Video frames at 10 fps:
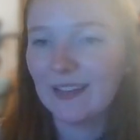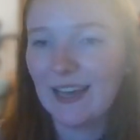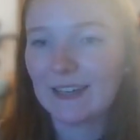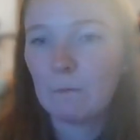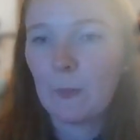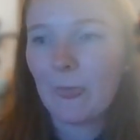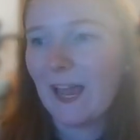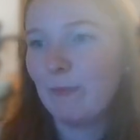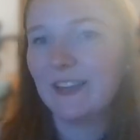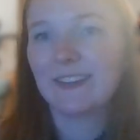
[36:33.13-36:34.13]
Like,
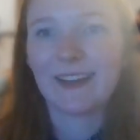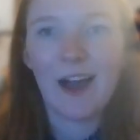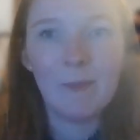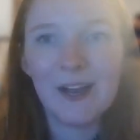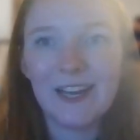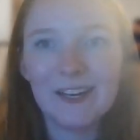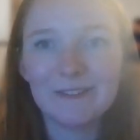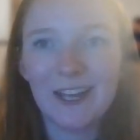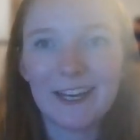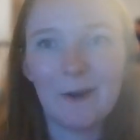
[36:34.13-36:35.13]
I made the comment
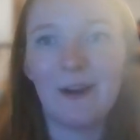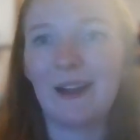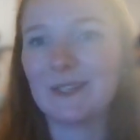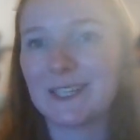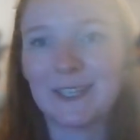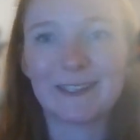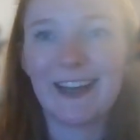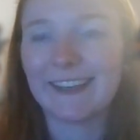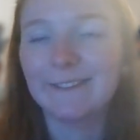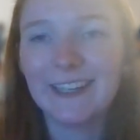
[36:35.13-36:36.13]
of like, oh, I was click
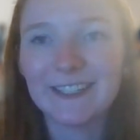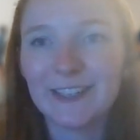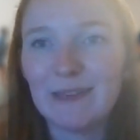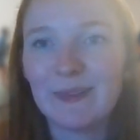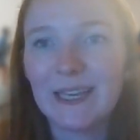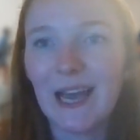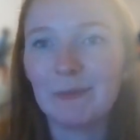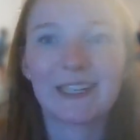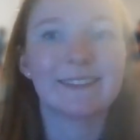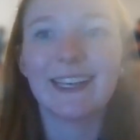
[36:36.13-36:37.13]
clacking away until 8
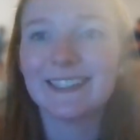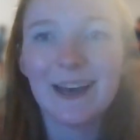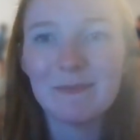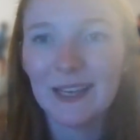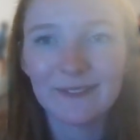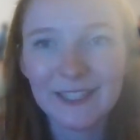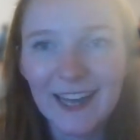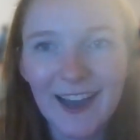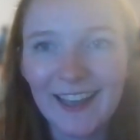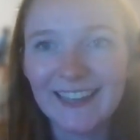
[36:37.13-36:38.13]
p.m. Like, that's not me every
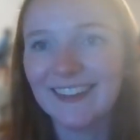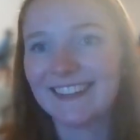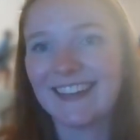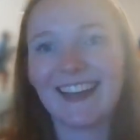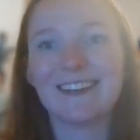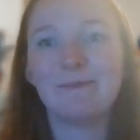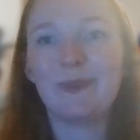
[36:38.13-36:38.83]
night. Like, that can